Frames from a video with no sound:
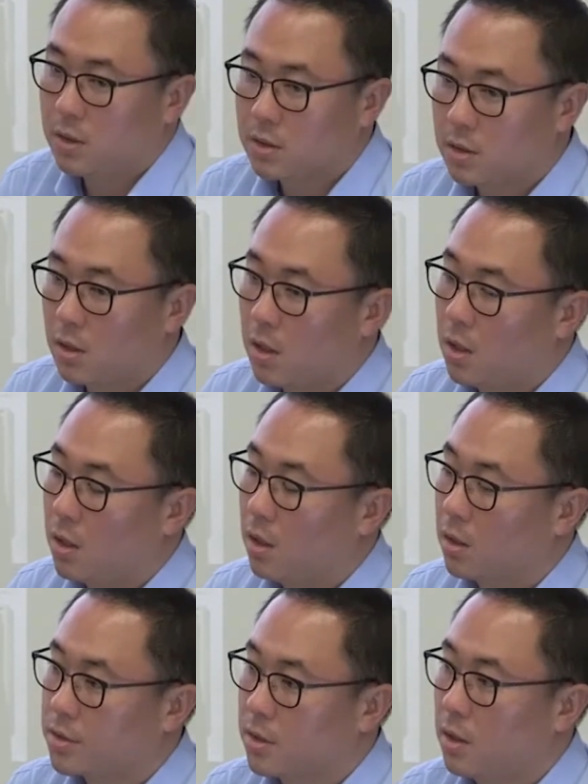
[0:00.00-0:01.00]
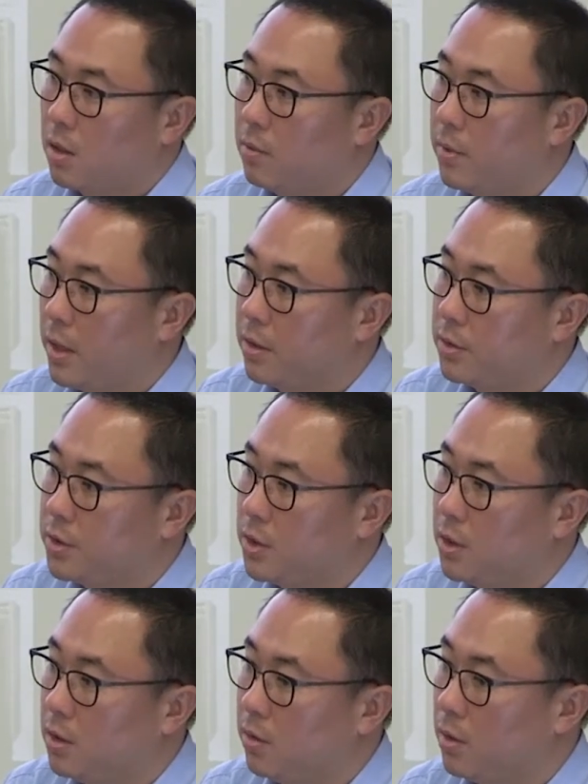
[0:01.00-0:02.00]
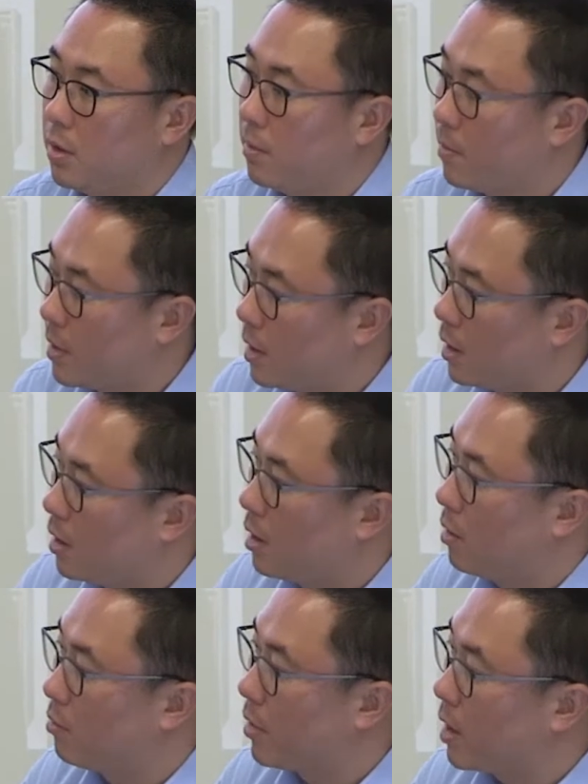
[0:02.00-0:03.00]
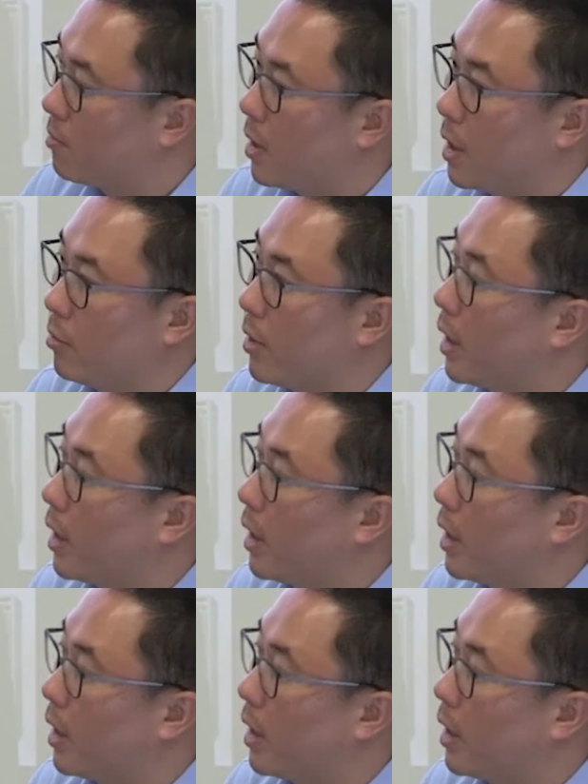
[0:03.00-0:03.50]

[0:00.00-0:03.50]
be scalable energy by rack by